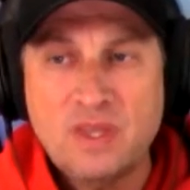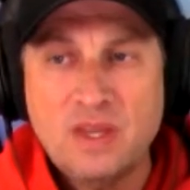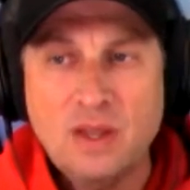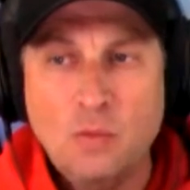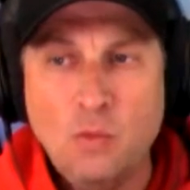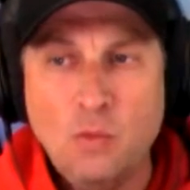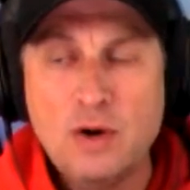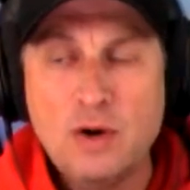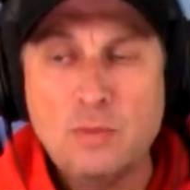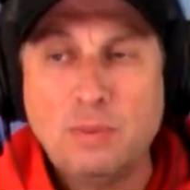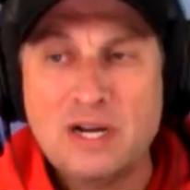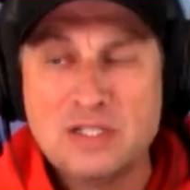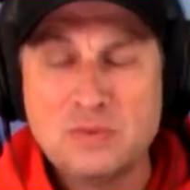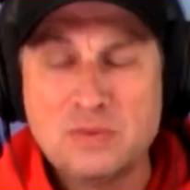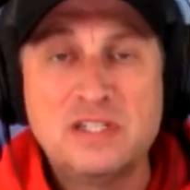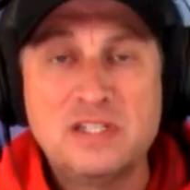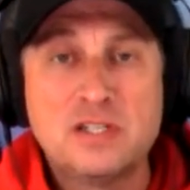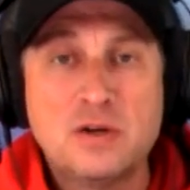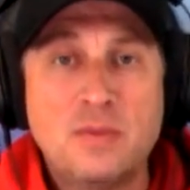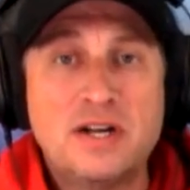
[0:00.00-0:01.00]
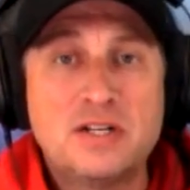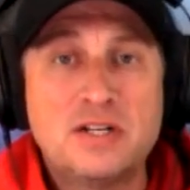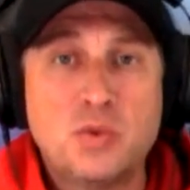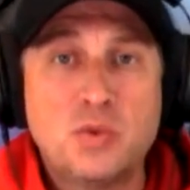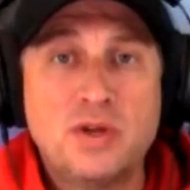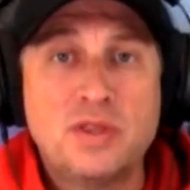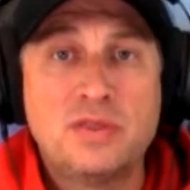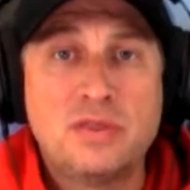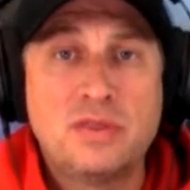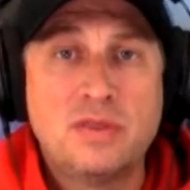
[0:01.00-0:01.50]
What impressed me so much
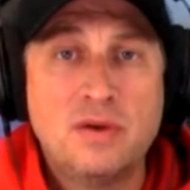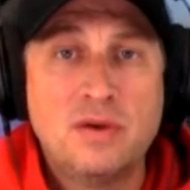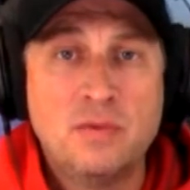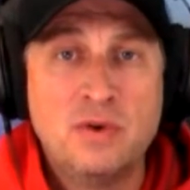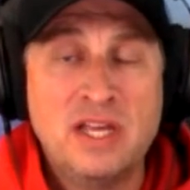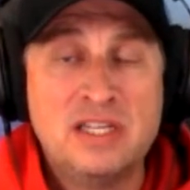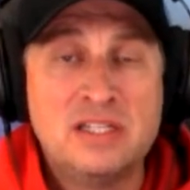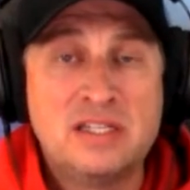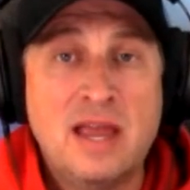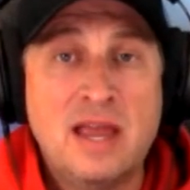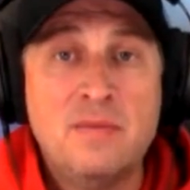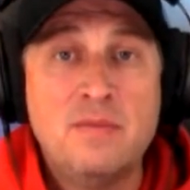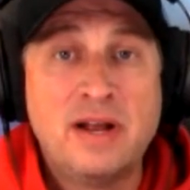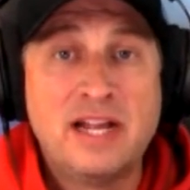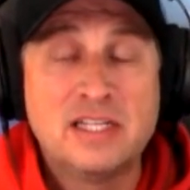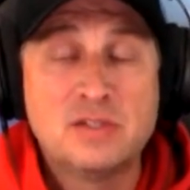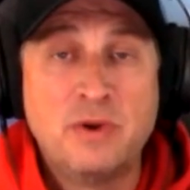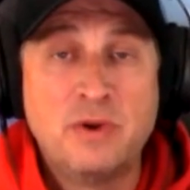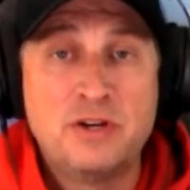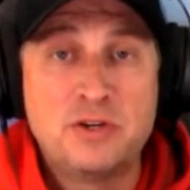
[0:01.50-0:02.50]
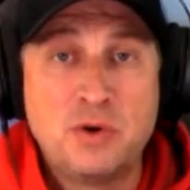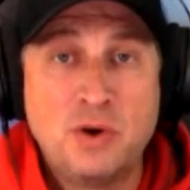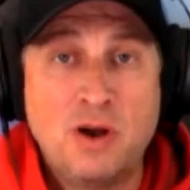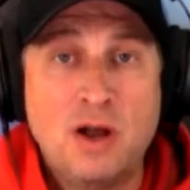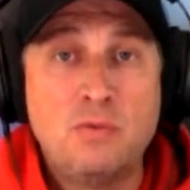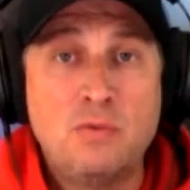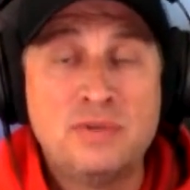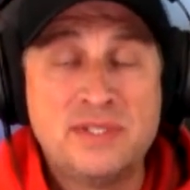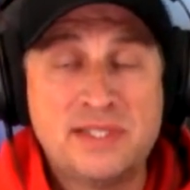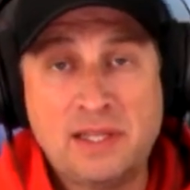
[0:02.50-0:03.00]
with his game against
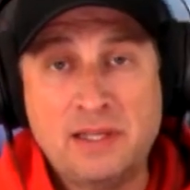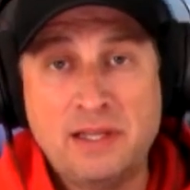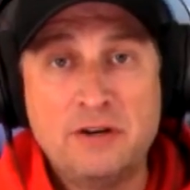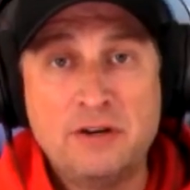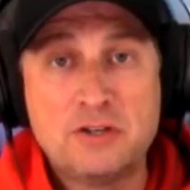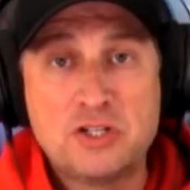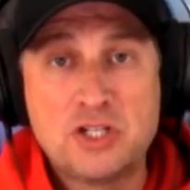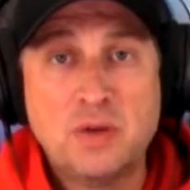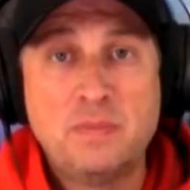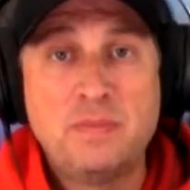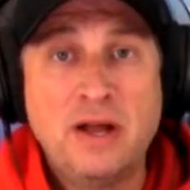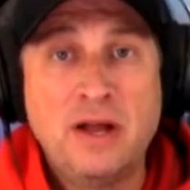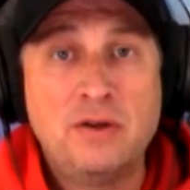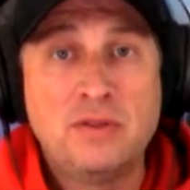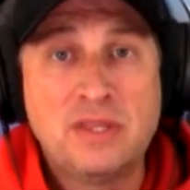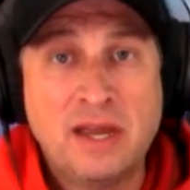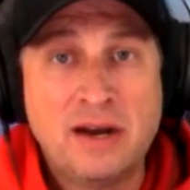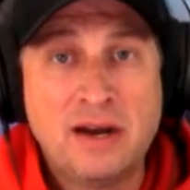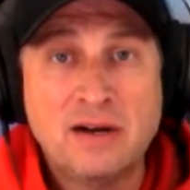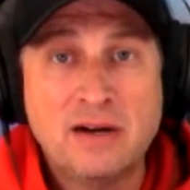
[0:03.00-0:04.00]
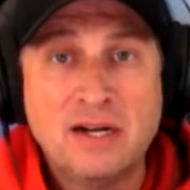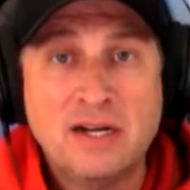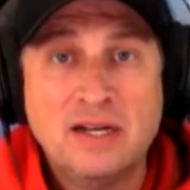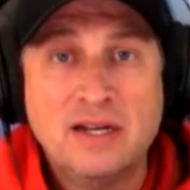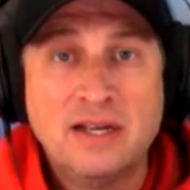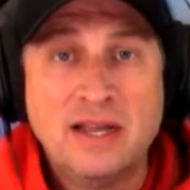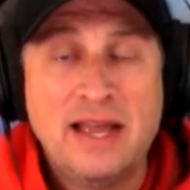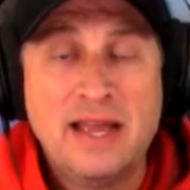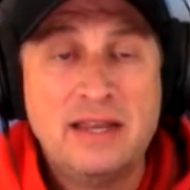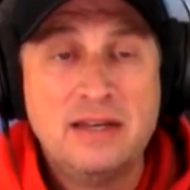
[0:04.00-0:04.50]
Montreal was the leadership out there
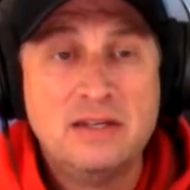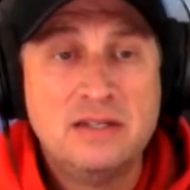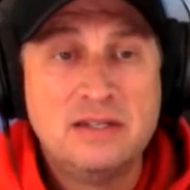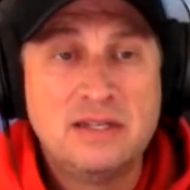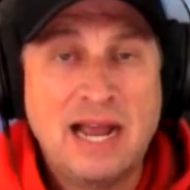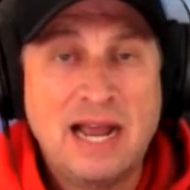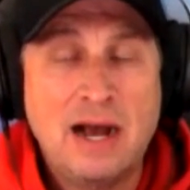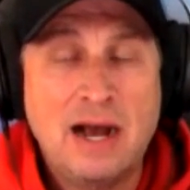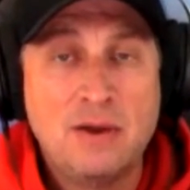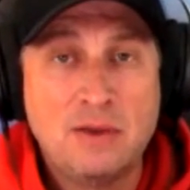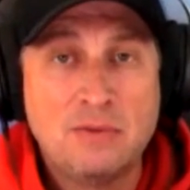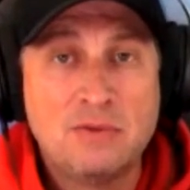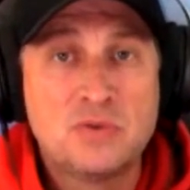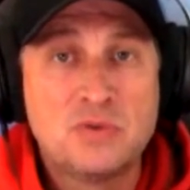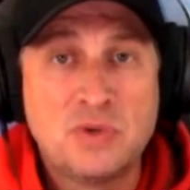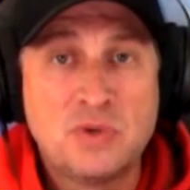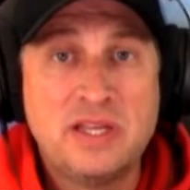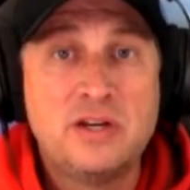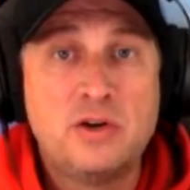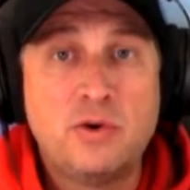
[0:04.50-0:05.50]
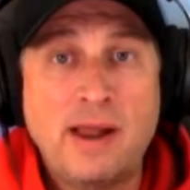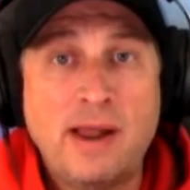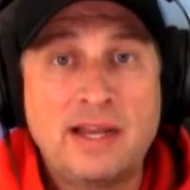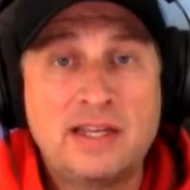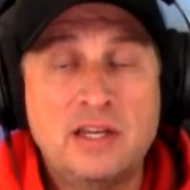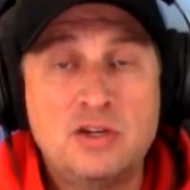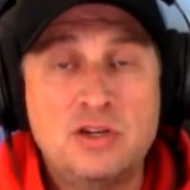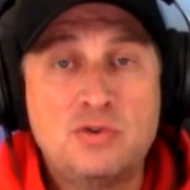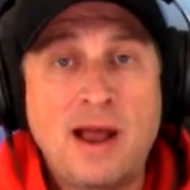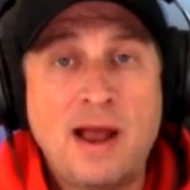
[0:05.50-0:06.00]
and how he was really
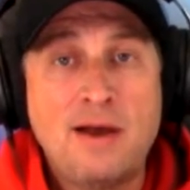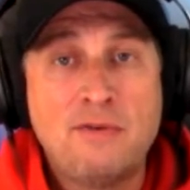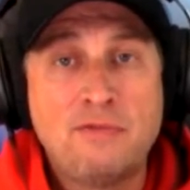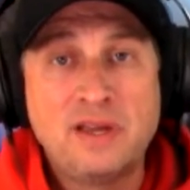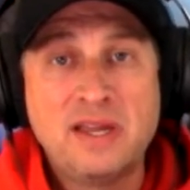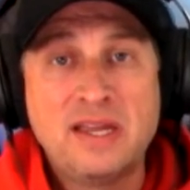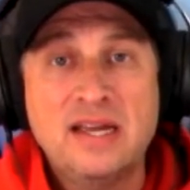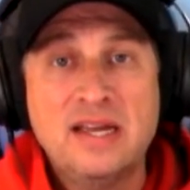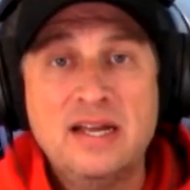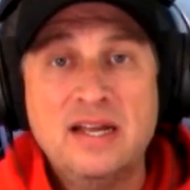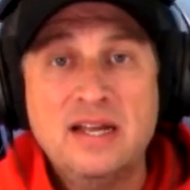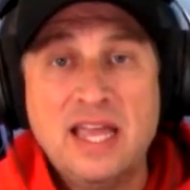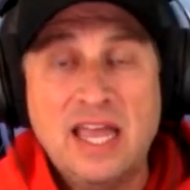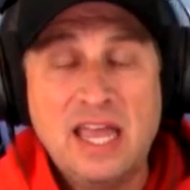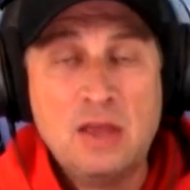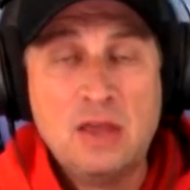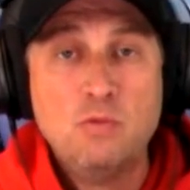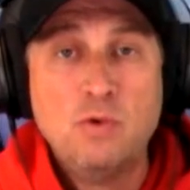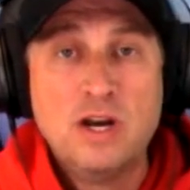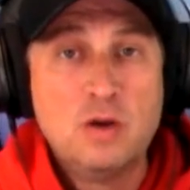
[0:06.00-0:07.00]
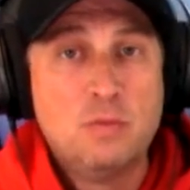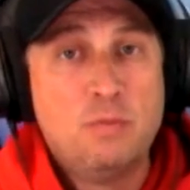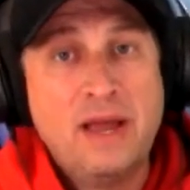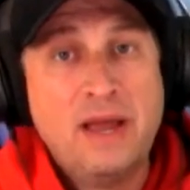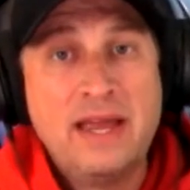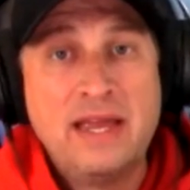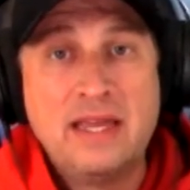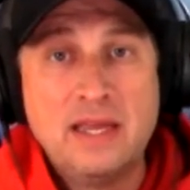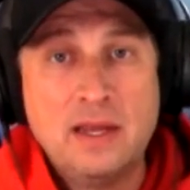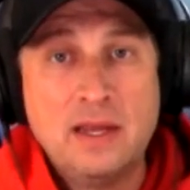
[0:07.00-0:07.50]
directing traffic. In
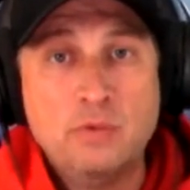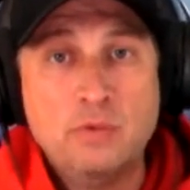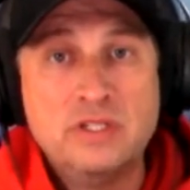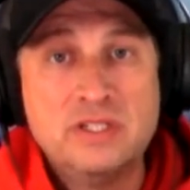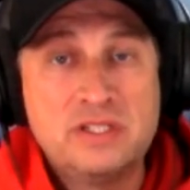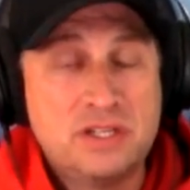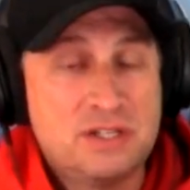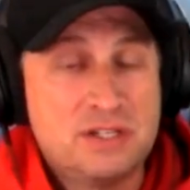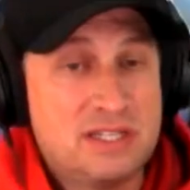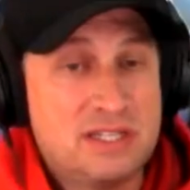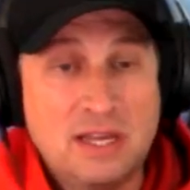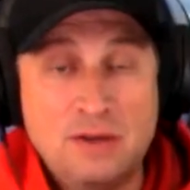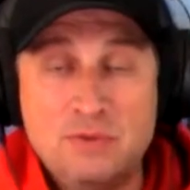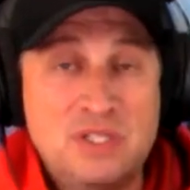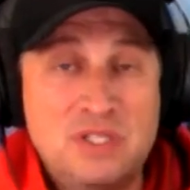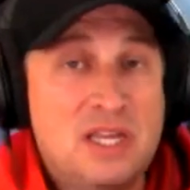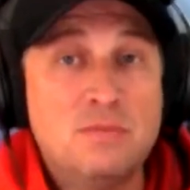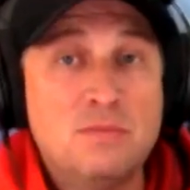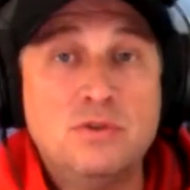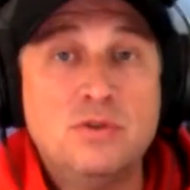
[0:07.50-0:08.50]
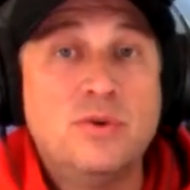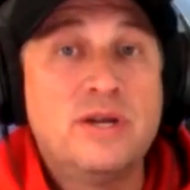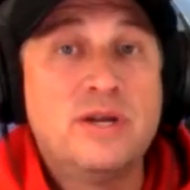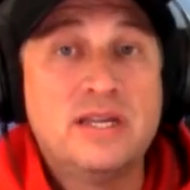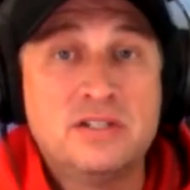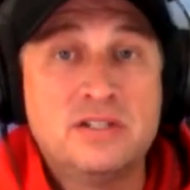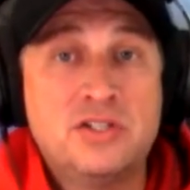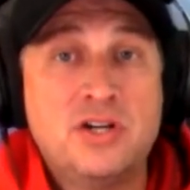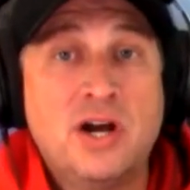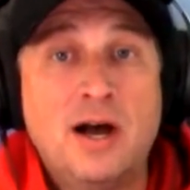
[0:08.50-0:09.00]
Winnipeg, it was him doing
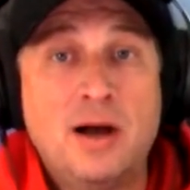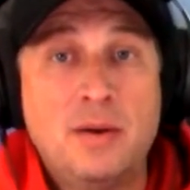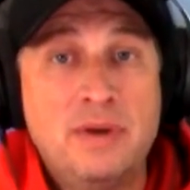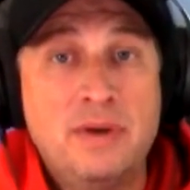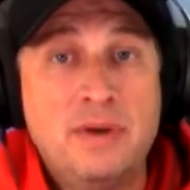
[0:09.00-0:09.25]
his job,